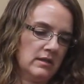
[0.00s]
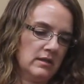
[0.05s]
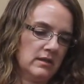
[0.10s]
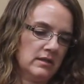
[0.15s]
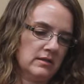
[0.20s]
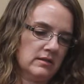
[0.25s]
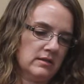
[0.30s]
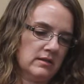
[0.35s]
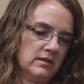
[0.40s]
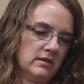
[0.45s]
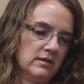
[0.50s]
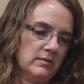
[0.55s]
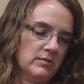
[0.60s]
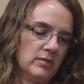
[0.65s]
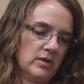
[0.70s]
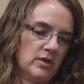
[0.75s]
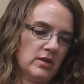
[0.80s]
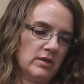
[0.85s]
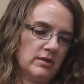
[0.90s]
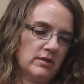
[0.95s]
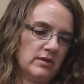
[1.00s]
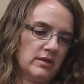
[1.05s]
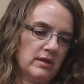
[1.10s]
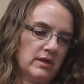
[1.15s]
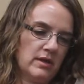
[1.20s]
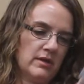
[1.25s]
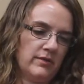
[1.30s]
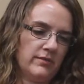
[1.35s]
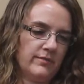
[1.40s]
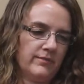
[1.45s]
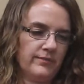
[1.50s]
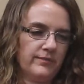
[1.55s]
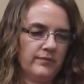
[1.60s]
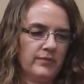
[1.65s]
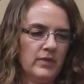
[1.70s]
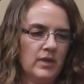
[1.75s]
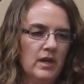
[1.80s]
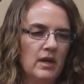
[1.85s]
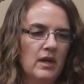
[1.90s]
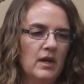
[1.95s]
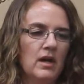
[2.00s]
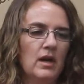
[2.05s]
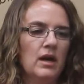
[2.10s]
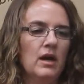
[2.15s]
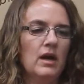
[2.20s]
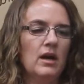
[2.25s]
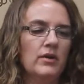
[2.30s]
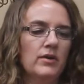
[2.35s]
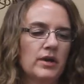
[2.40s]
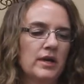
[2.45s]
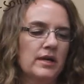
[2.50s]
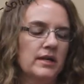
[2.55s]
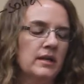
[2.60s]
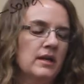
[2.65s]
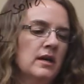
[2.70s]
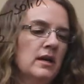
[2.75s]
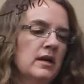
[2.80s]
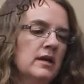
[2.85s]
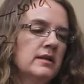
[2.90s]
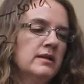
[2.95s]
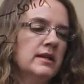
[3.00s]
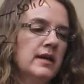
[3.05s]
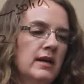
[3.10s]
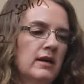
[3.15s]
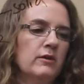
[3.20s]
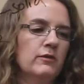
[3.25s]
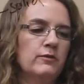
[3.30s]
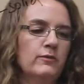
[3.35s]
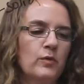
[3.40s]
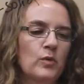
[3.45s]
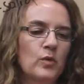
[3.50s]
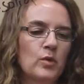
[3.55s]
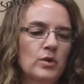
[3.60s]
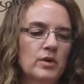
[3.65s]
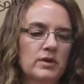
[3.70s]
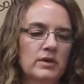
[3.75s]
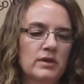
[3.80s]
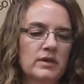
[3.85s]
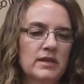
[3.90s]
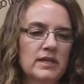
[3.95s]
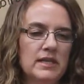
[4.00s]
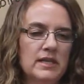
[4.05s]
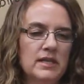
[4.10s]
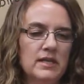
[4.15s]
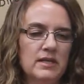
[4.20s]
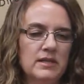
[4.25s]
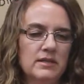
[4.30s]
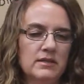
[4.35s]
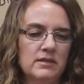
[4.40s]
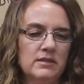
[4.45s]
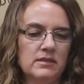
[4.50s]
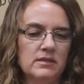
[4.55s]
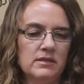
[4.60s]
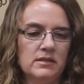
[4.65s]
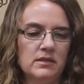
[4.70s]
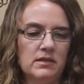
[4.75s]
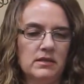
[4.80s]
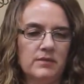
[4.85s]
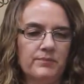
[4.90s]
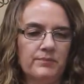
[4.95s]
That's a good part there. All right, now for these,